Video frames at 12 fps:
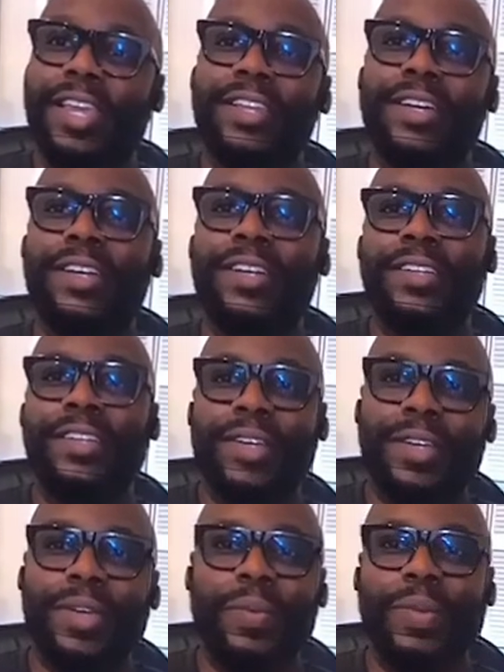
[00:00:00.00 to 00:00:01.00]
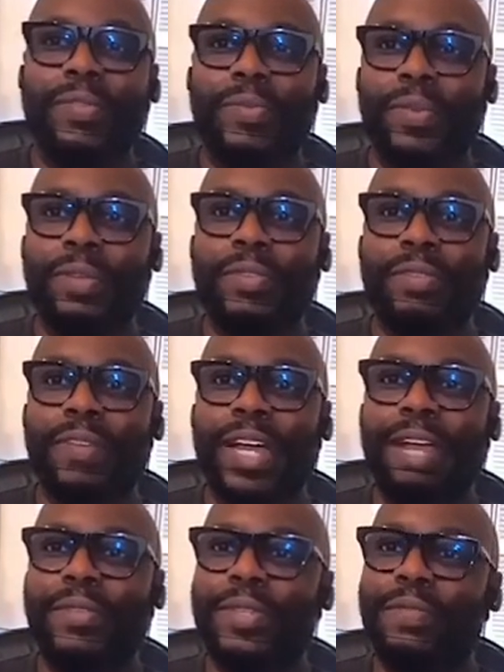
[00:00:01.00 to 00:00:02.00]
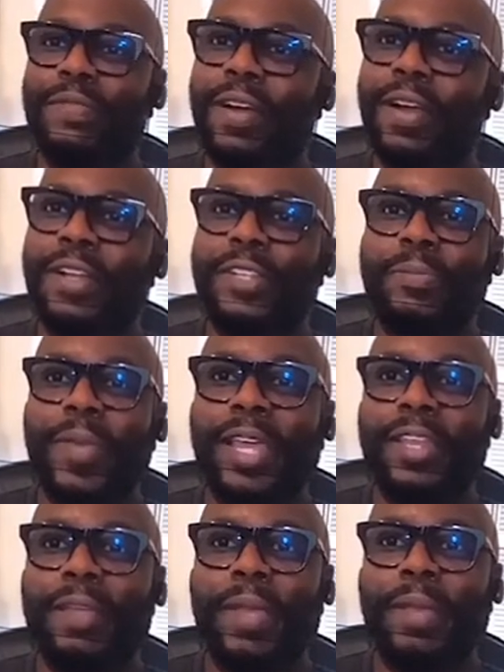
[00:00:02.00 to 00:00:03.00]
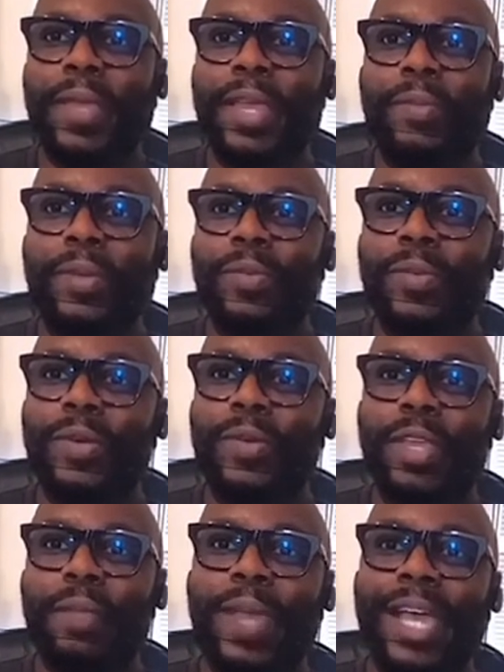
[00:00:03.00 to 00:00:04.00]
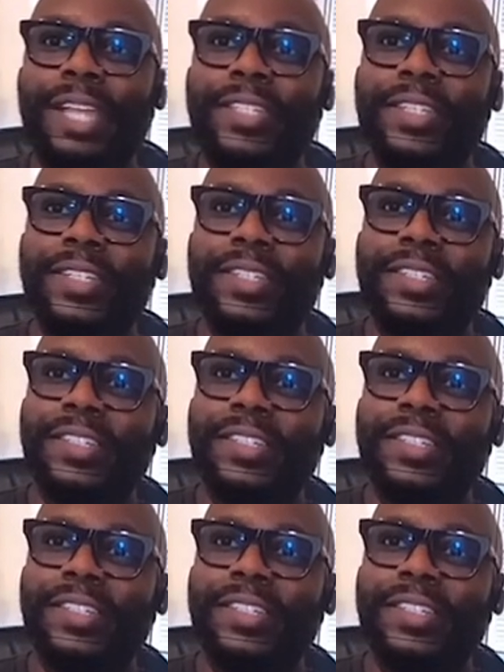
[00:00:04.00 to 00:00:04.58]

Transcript: And uh, we've we've survived so far in this pandemic, man. We're, we're gonna get past this.